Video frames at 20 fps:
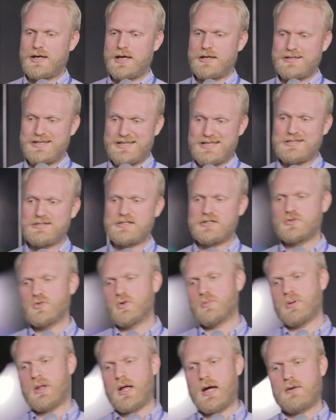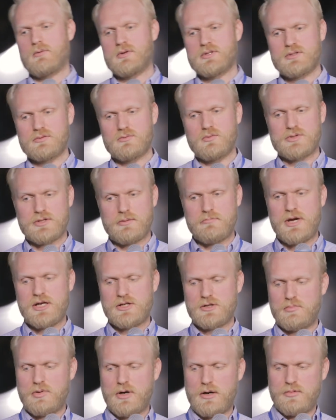and easy to apply was, was a
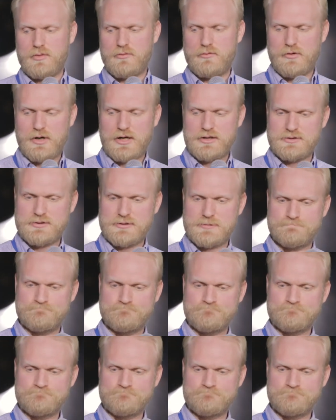major problem for us.